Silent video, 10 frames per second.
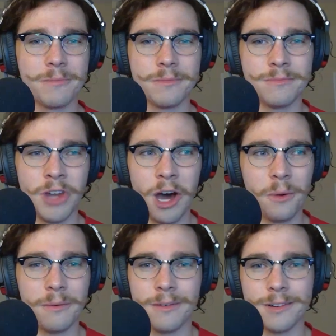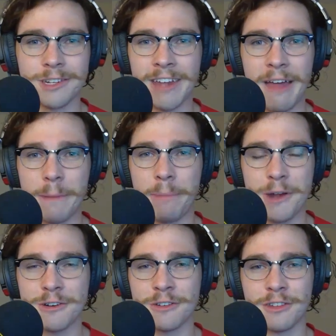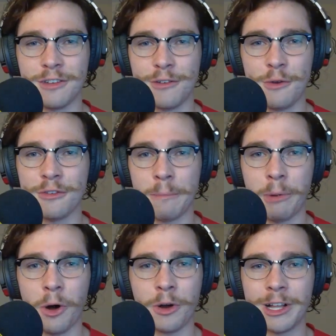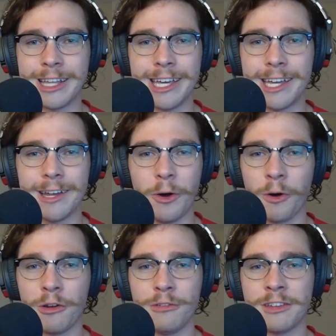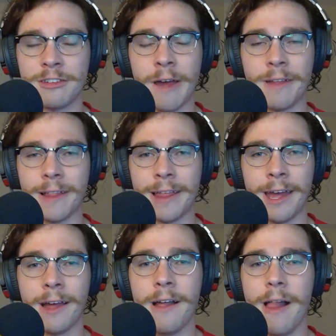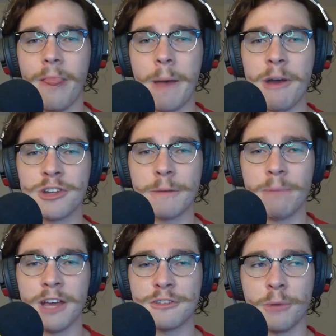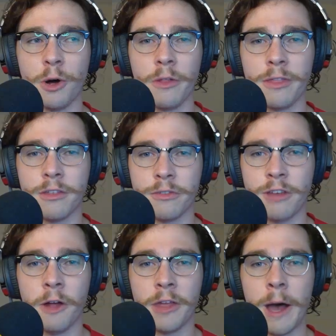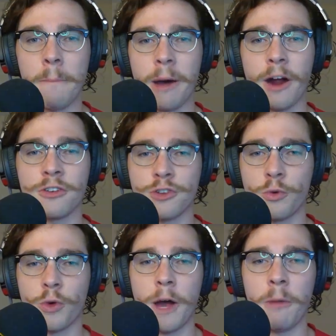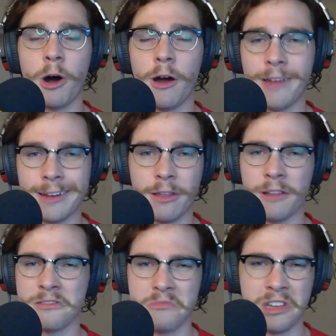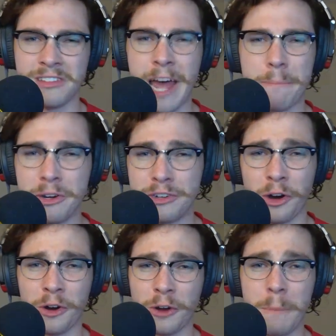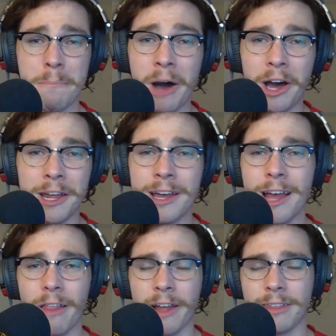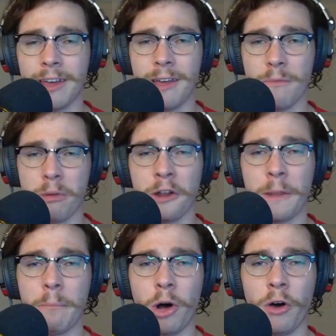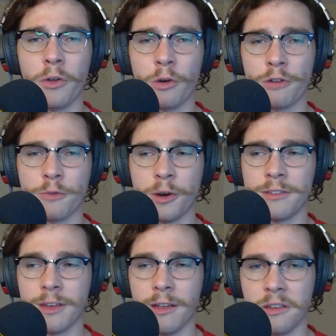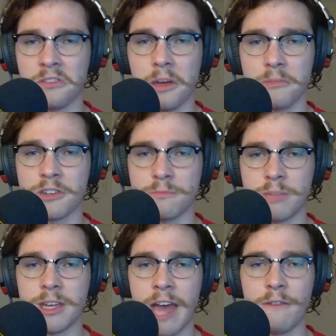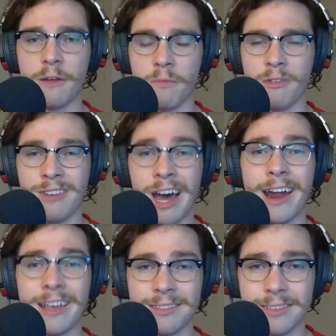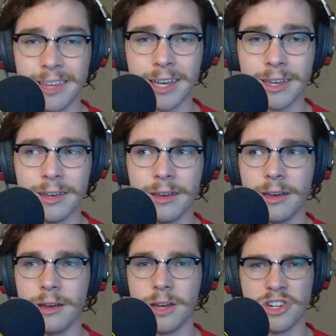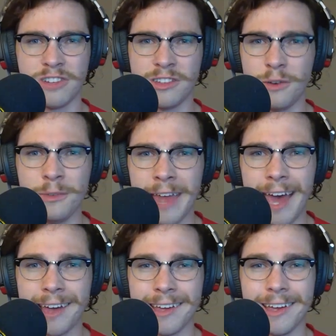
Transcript: No. Just have the pitchers use the ball clean, or use the stuff that that Major League Baseball tell the umpires to rub on, like this type of dirt or mud that they put on the ball in order for it to just be, have it not as slick. Just use that.